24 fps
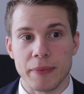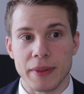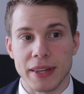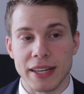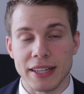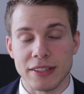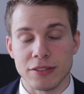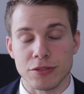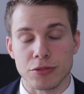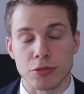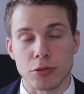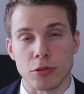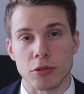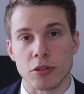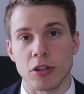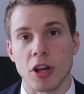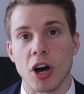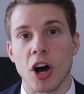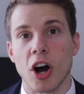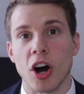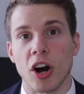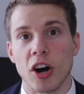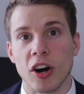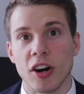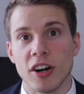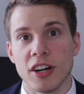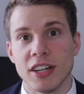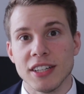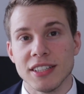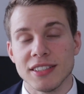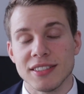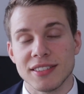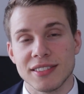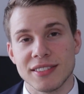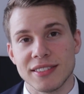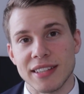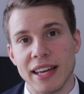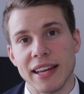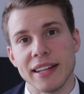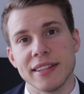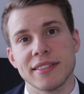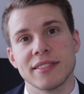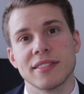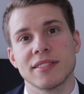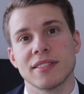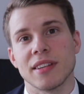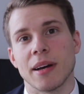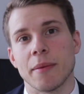into law
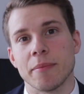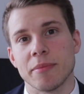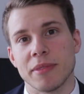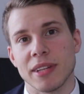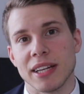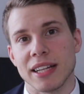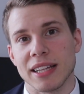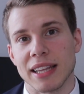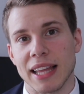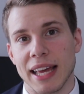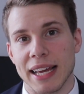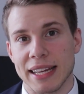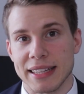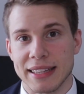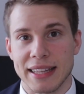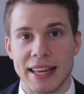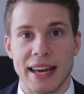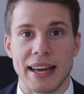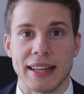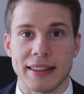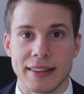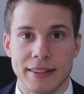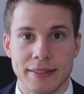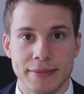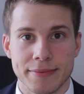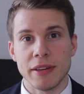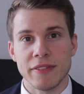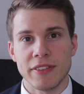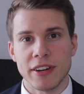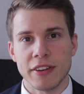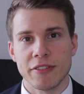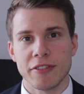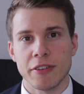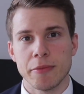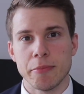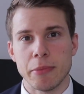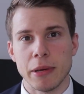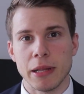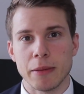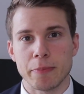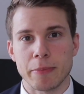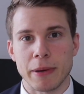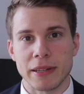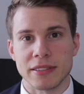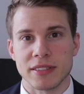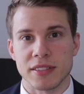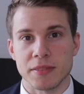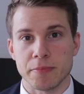states something like that. Even if a bill
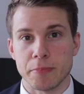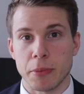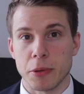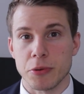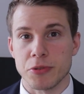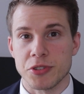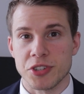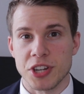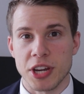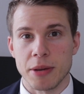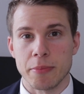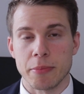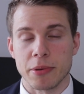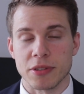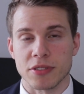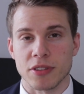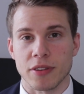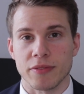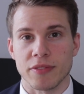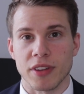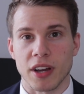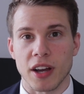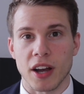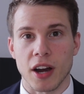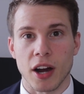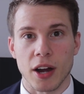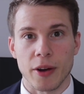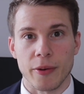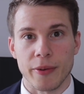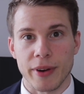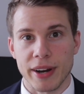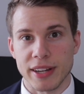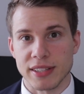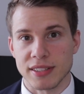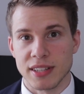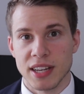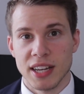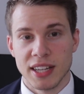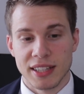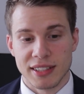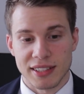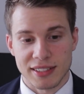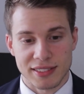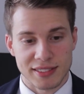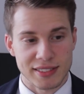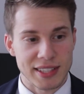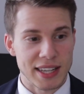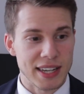passes both chambers of the Congress,
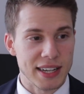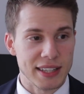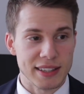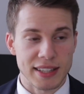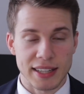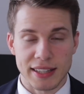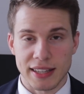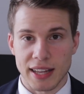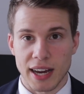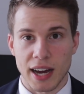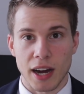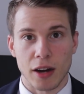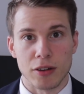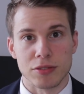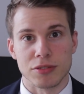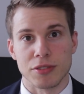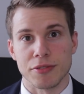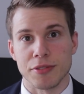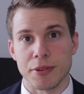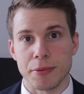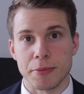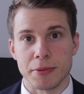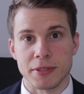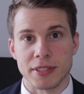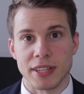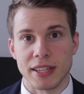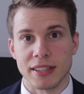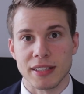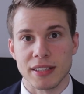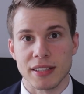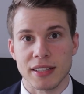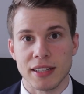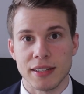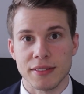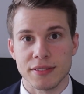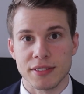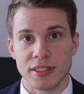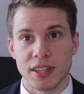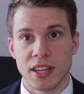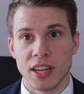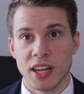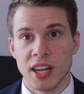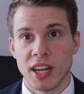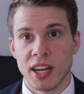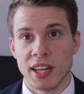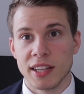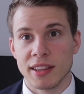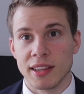the Senate and the House of Representatives,
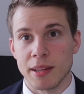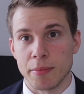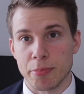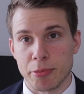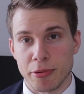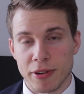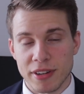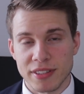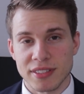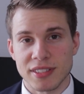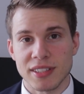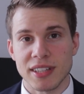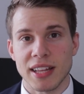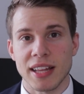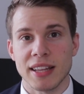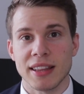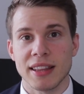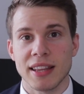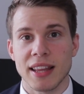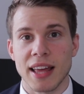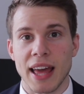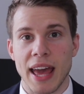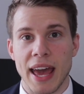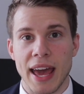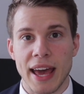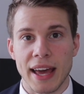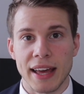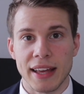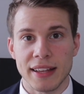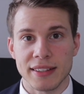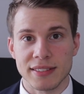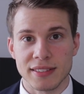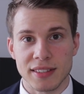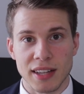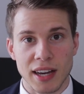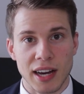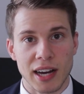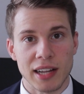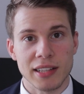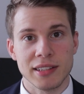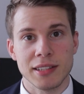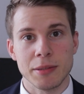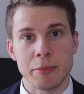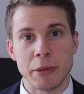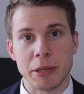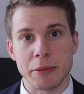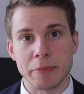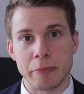the president has the
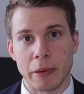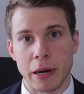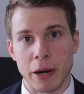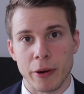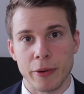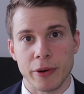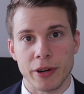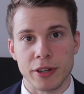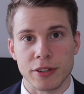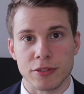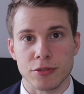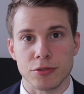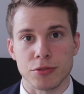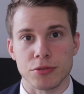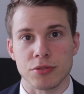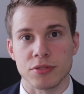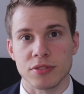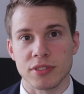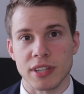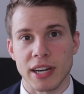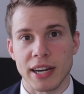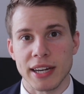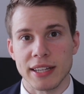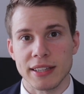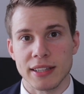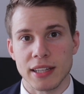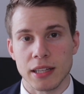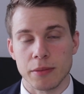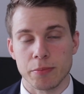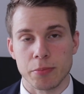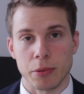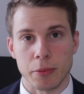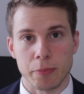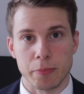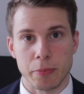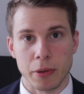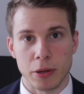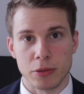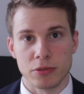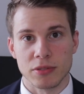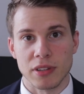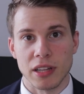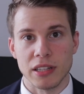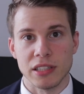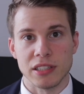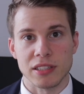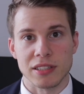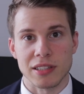ultimate power to sign that proposed
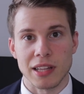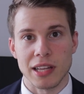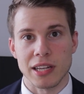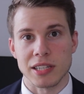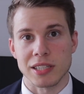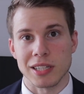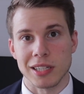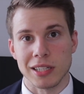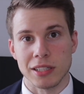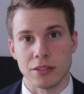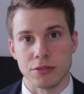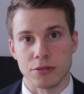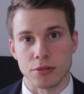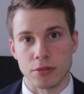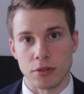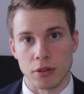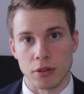legislation into